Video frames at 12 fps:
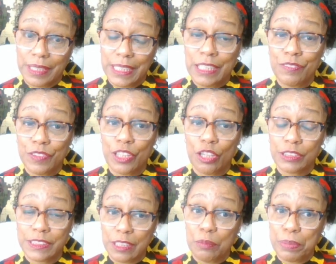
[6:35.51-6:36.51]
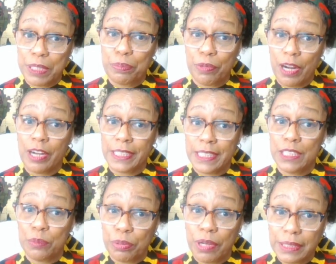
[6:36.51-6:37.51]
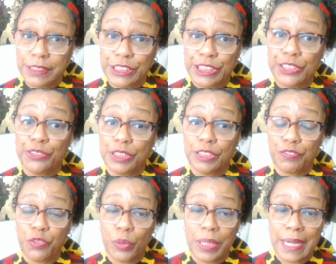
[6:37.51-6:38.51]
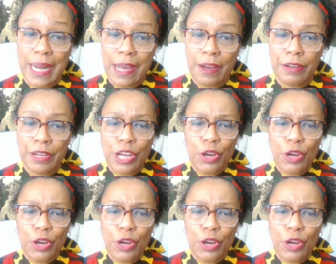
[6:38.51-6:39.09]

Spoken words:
even though some people are getting prosecuted for it now.